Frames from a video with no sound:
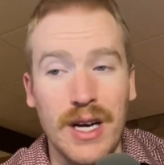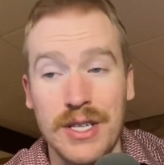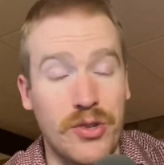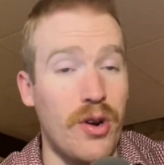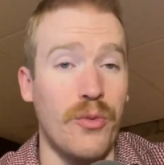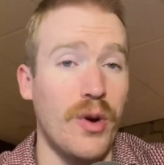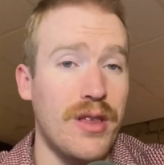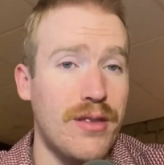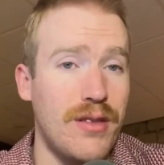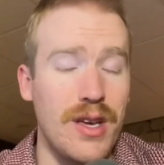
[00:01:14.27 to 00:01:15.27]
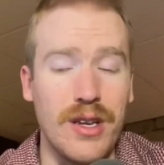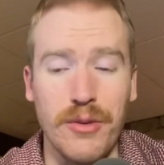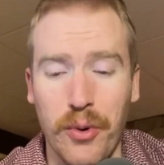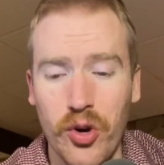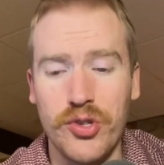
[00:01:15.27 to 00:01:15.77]
starting with the
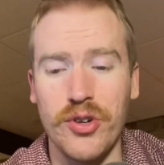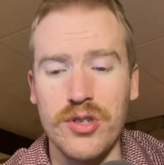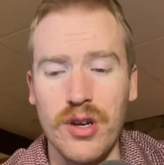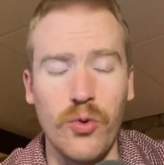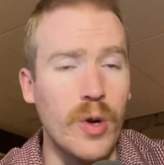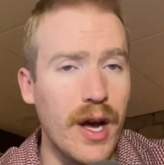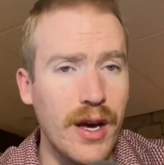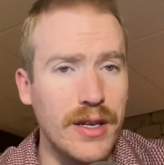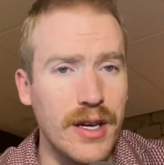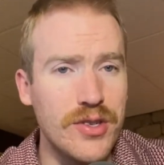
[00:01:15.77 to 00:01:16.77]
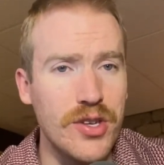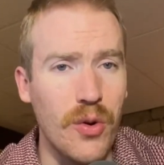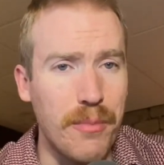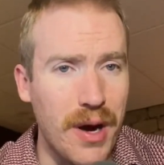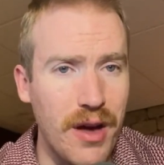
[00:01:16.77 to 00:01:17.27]
departures of Ugonna Onyenso
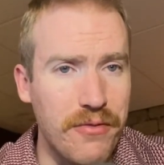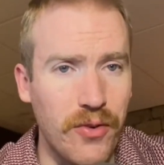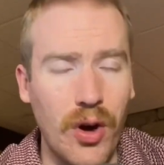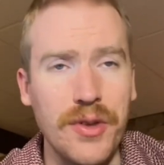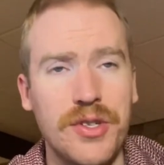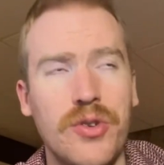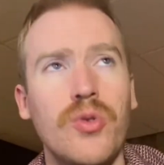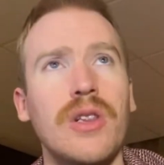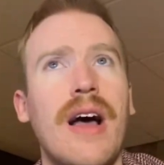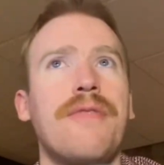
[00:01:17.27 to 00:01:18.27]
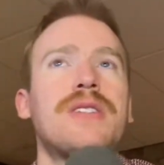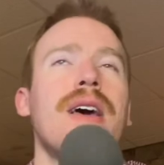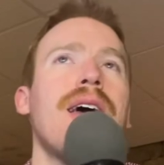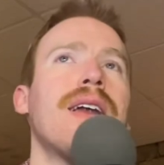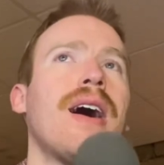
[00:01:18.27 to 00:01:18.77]
and Baye Fall. The 2 left,
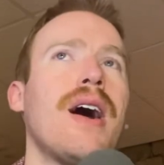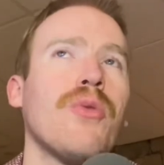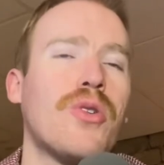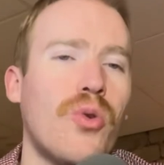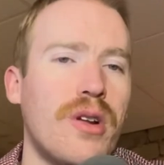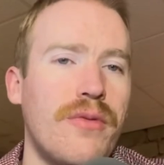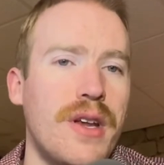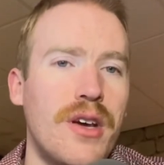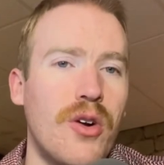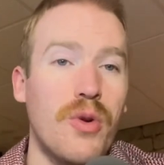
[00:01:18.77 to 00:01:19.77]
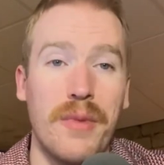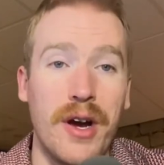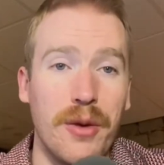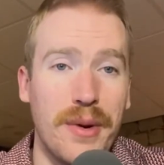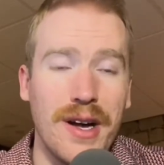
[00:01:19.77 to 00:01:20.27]
and I recorded a video with my
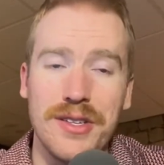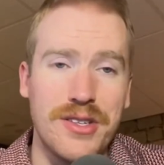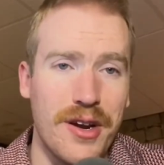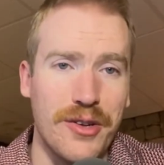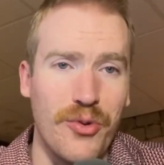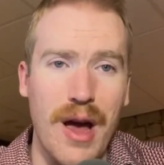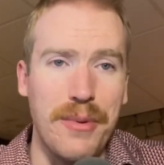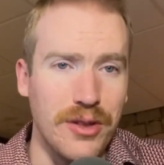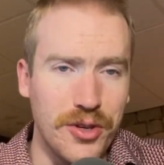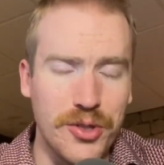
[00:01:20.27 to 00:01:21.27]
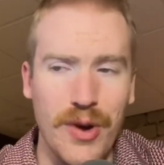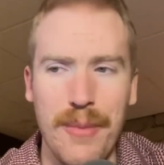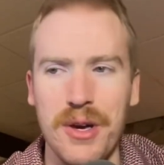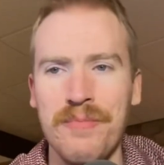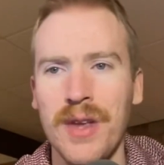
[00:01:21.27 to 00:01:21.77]
AirPods. It sounded crappy. It looked
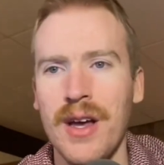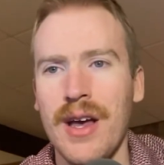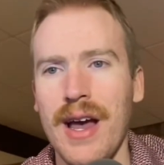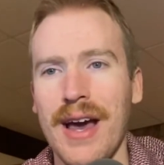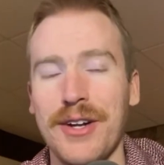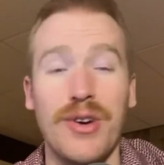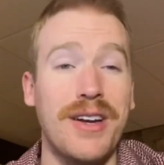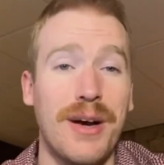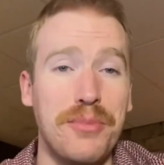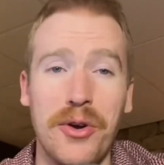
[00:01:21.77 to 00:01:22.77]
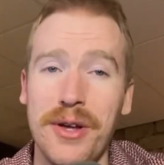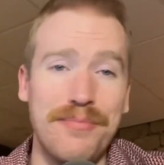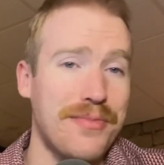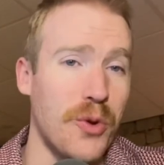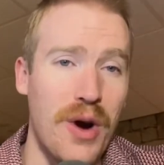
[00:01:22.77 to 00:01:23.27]
crappy. And I tried to upload
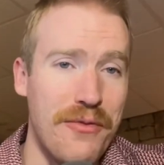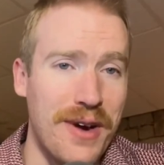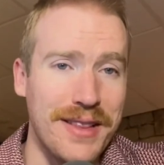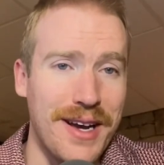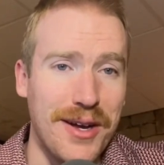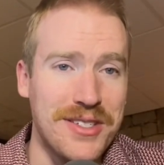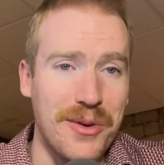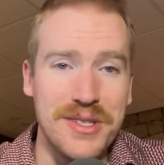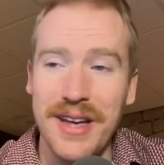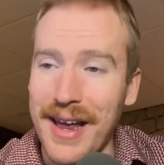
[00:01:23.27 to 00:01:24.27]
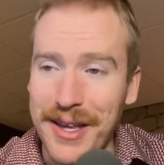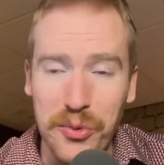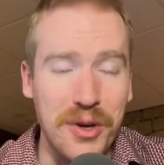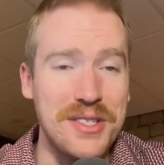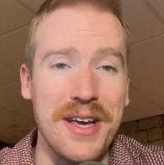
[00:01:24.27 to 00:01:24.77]
it. The Wi-Fi at the house I was at, it
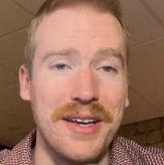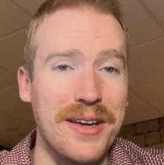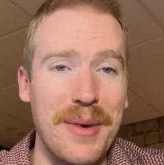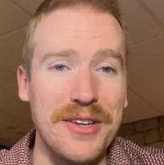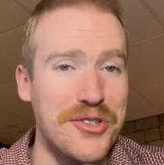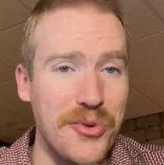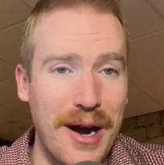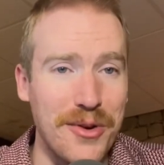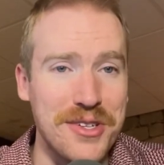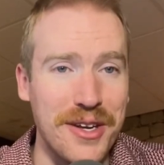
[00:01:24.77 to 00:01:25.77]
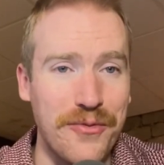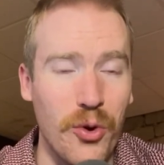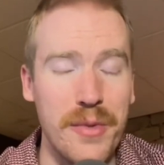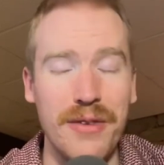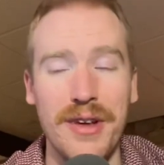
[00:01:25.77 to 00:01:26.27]
would have taken about 2 hours to get a
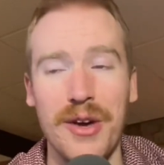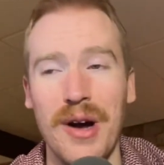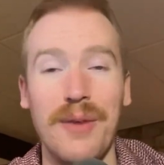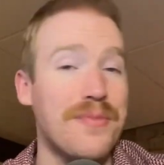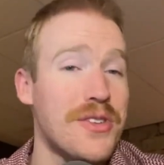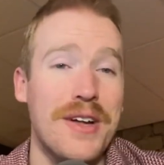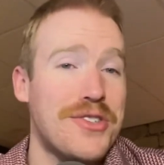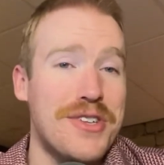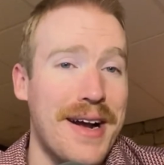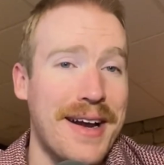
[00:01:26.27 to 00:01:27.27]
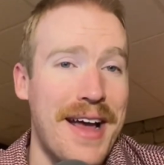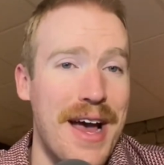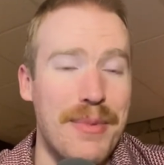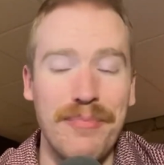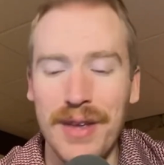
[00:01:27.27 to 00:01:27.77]
4-minute video out. So that's just not going to happen.